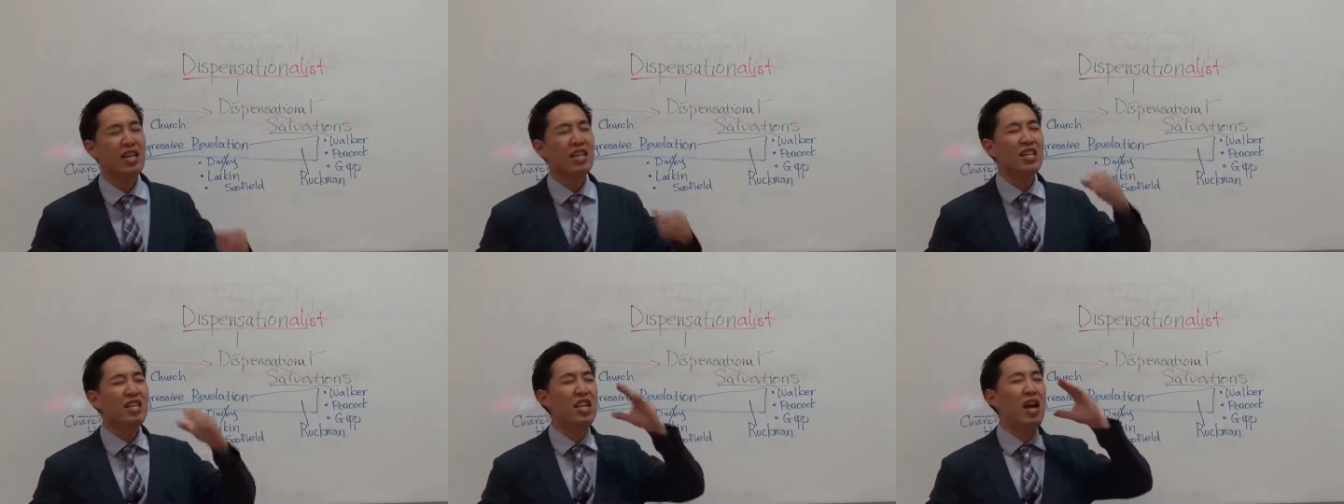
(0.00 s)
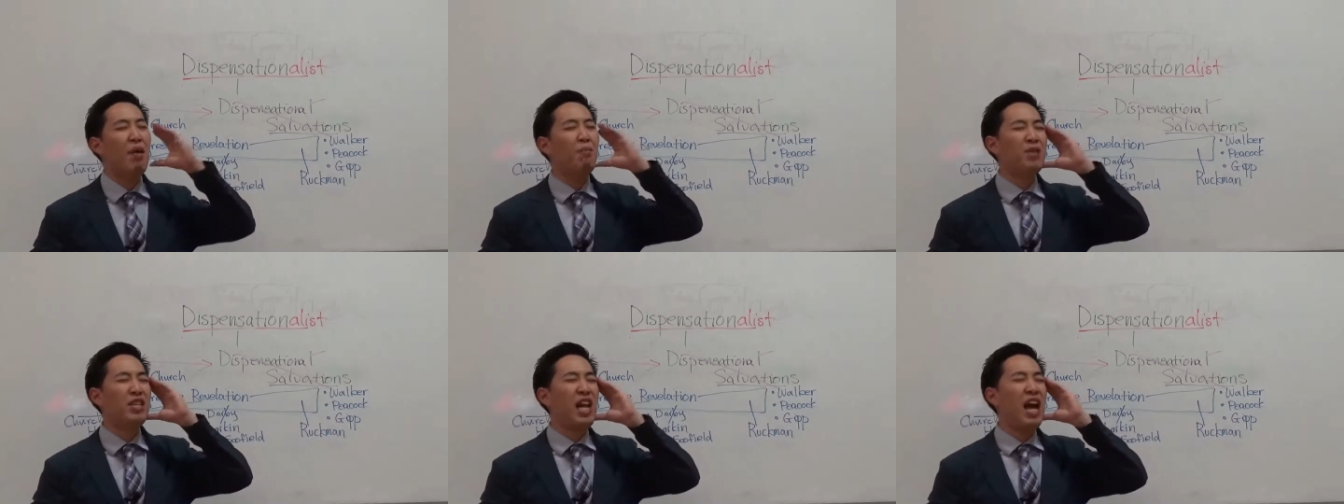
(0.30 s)

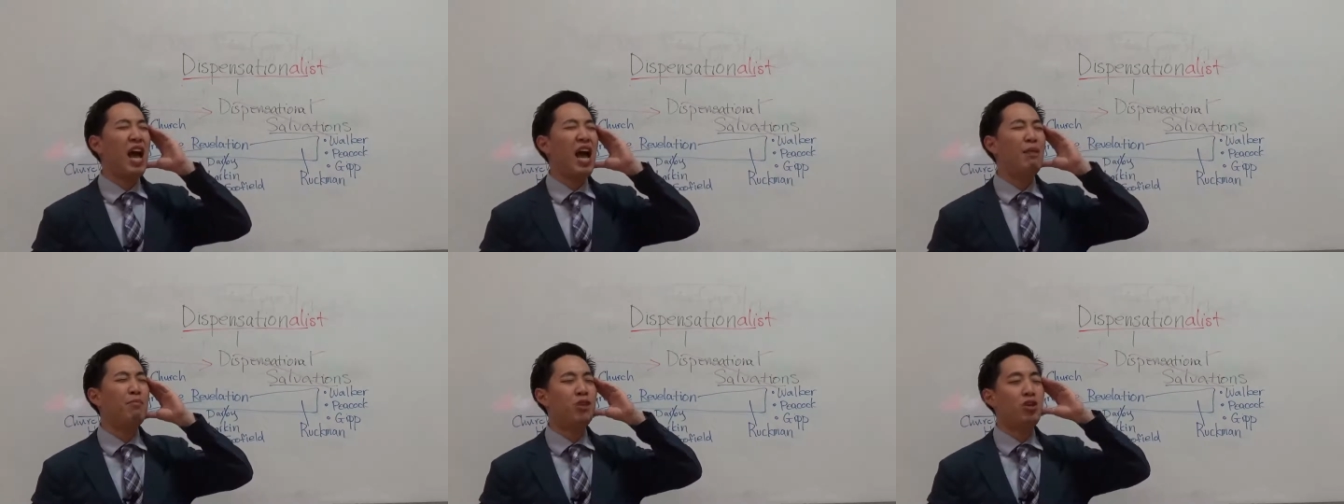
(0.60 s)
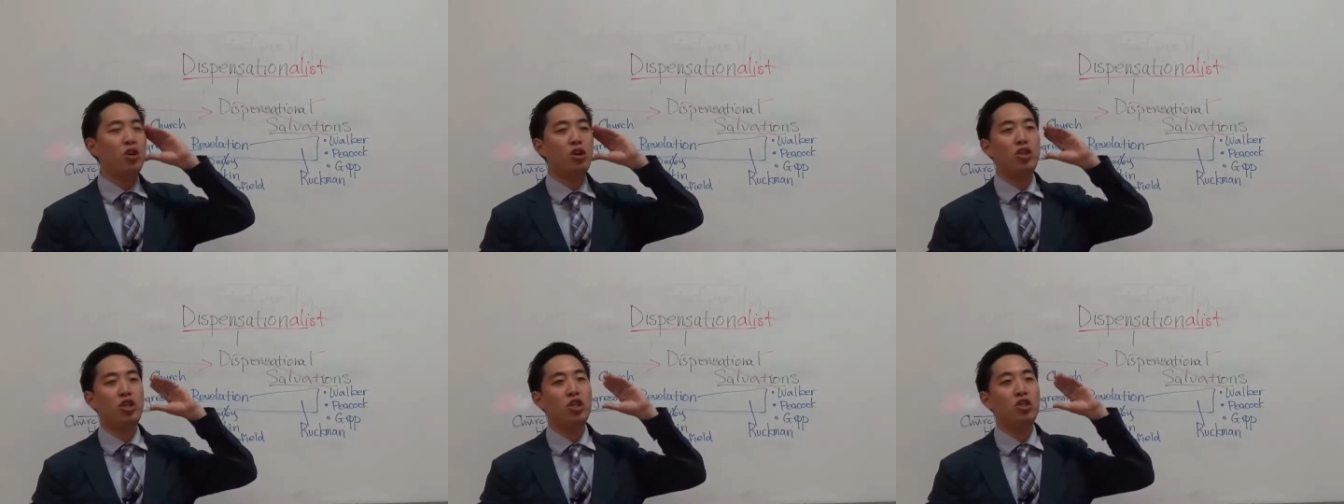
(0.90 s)
Sometimes
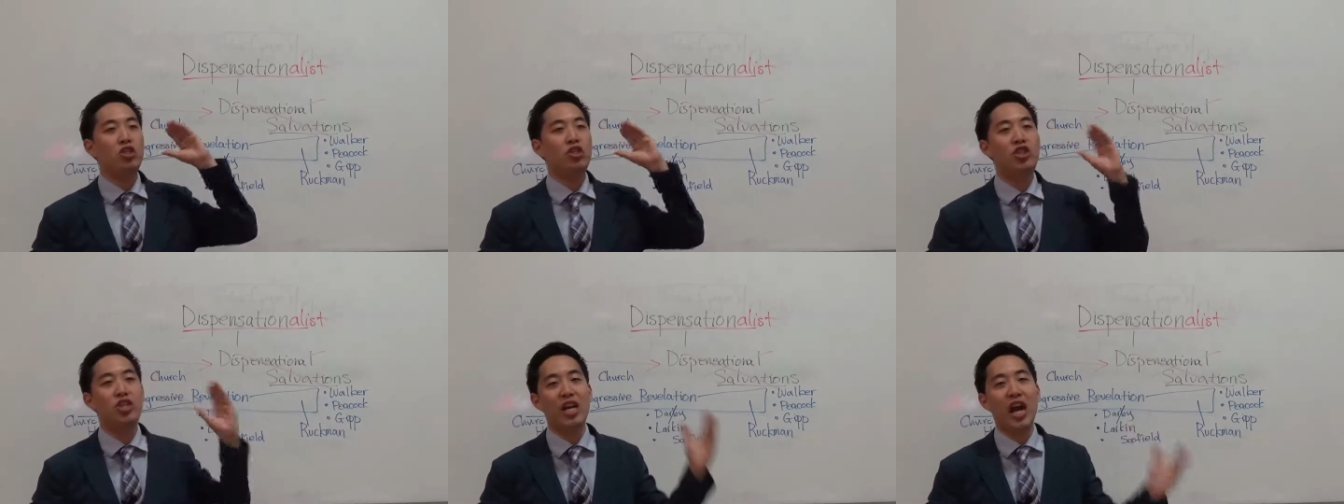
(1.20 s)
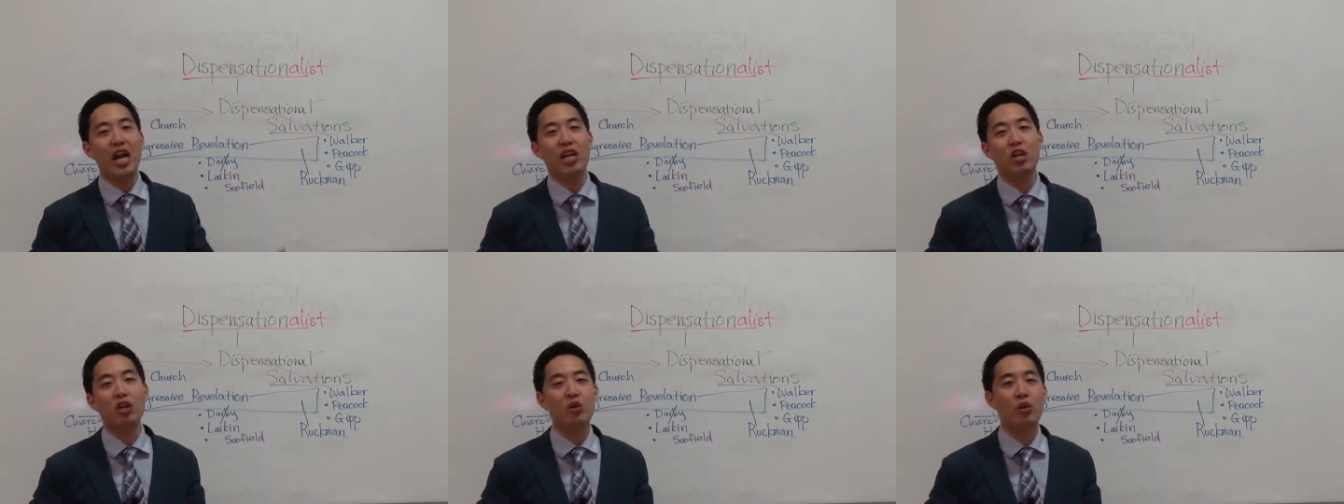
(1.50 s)
they're just
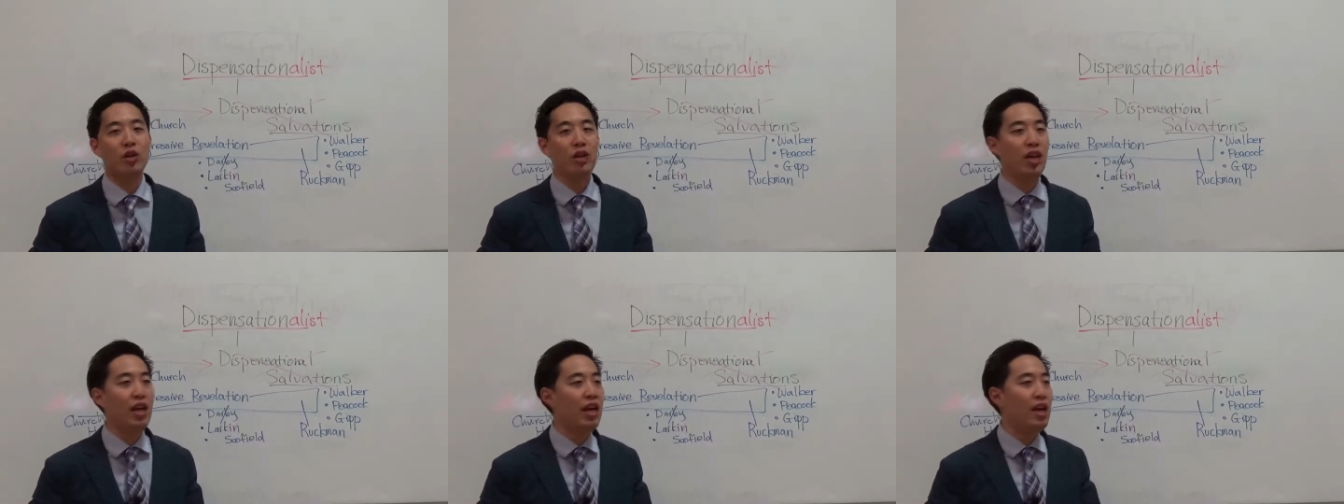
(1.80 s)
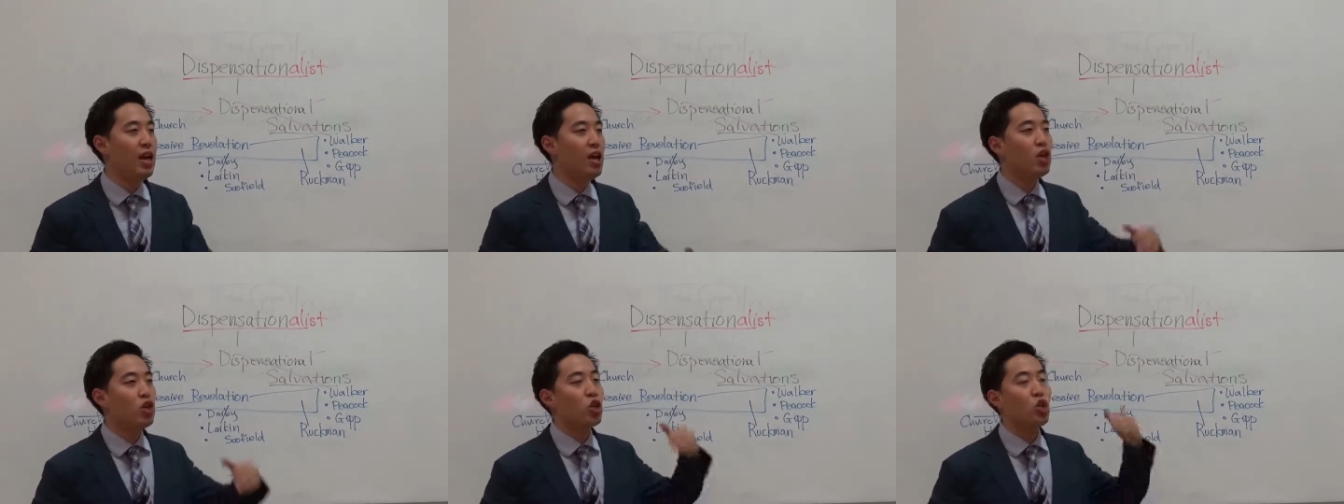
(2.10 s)
genuinely